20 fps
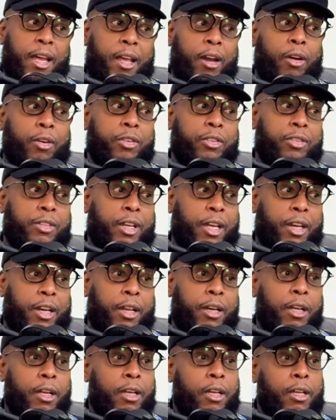understand that
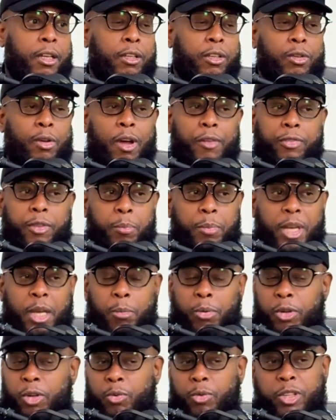you have to be able
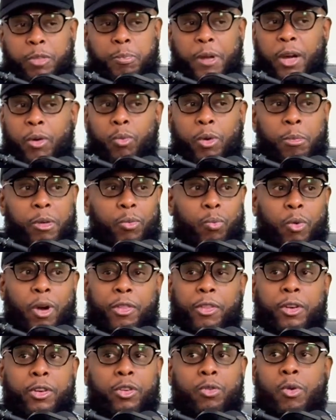to respect women whether
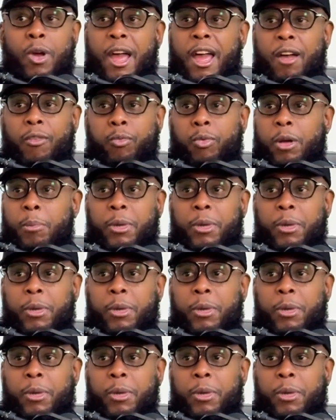you have women